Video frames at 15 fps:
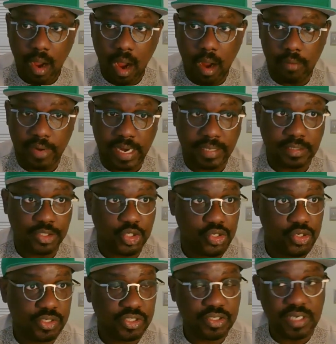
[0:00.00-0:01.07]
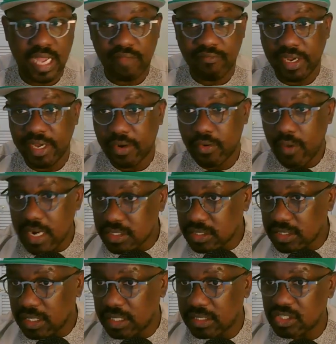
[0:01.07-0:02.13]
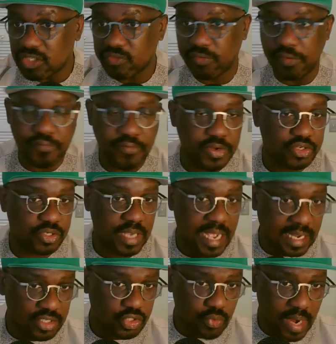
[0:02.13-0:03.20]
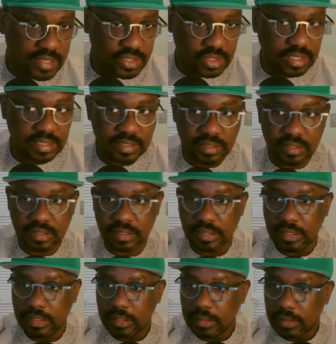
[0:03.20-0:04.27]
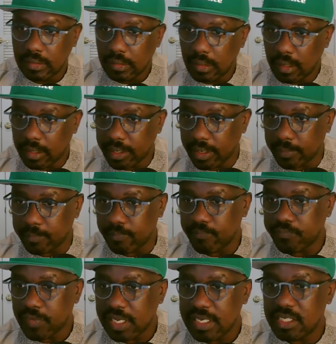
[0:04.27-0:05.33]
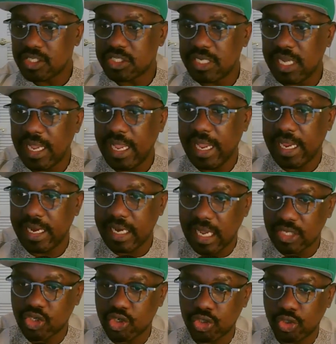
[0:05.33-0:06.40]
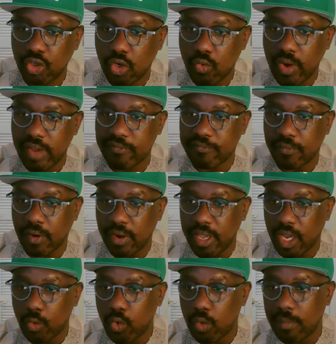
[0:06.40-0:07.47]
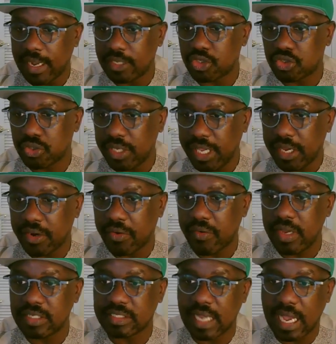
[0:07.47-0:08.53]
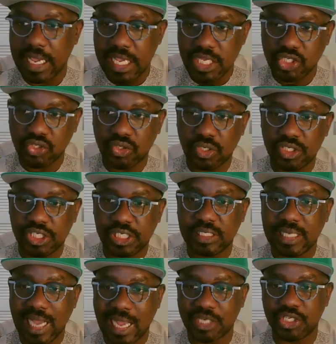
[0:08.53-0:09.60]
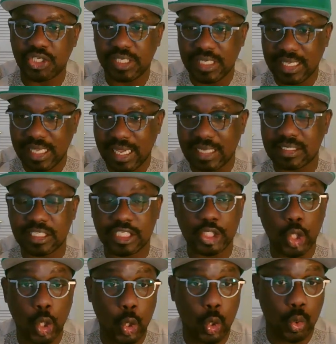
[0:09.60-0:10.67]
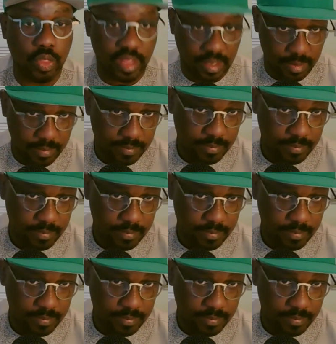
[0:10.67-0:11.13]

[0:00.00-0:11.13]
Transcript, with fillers: All right. Do you still have any questions? Feel free to ask questions. Okay. Is there a natural way for a woman to increase her estrogen as she gets older?